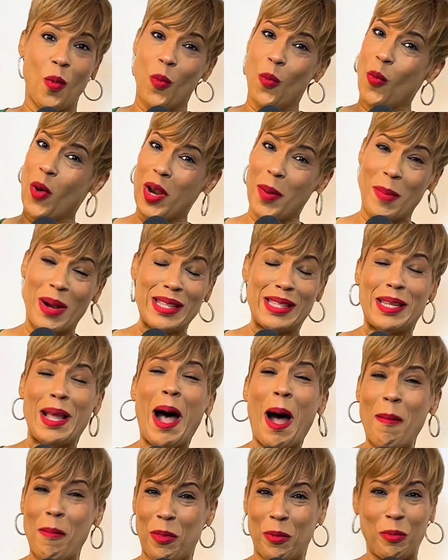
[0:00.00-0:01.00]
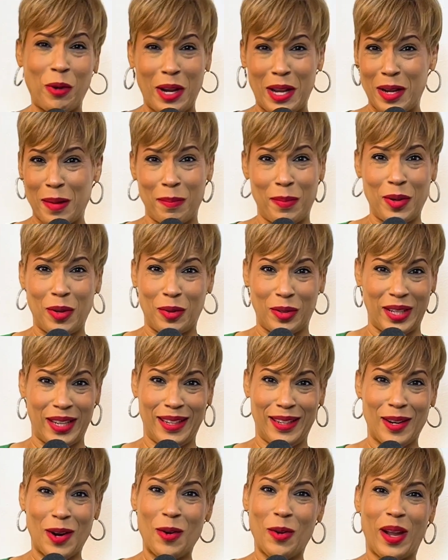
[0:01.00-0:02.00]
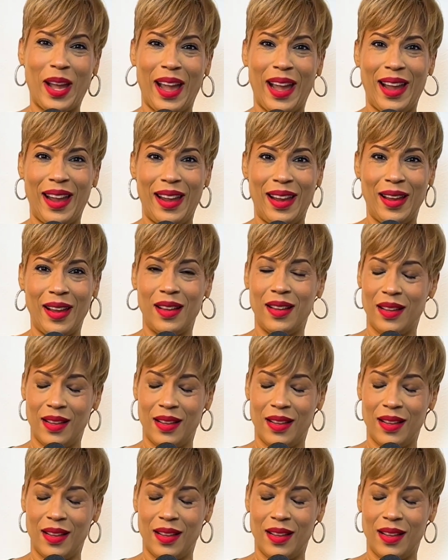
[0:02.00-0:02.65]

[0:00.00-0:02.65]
One of my top 3 in the building, okay?